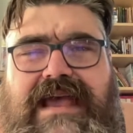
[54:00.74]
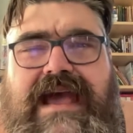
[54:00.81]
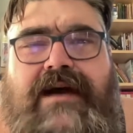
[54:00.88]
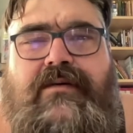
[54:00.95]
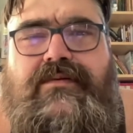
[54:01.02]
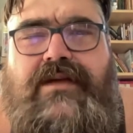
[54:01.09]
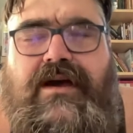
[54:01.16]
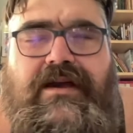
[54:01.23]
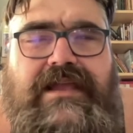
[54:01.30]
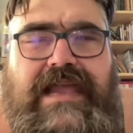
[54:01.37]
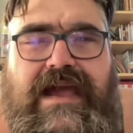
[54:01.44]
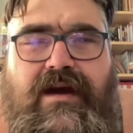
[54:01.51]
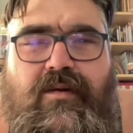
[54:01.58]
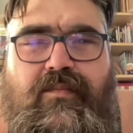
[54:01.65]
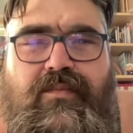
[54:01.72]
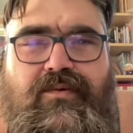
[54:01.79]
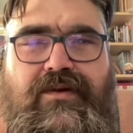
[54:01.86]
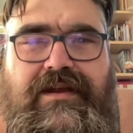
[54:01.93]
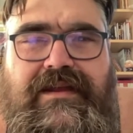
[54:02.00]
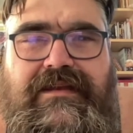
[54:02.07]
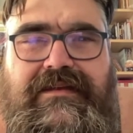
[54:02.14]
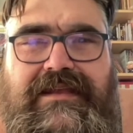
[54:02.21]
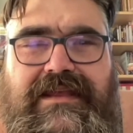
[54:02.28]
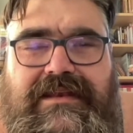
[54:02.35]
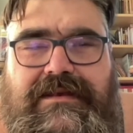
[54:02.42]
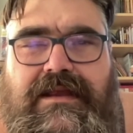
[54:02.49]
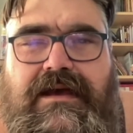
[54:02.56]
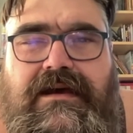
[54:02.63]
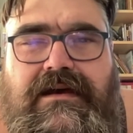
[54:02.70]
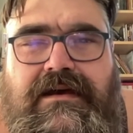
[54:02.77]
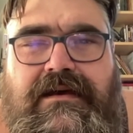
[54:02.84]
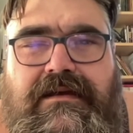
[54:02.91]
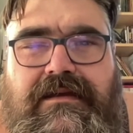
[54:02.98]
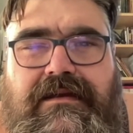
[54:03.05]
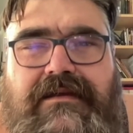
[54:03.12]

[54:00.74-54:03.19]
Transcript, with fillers: outlaw cowboy getting hung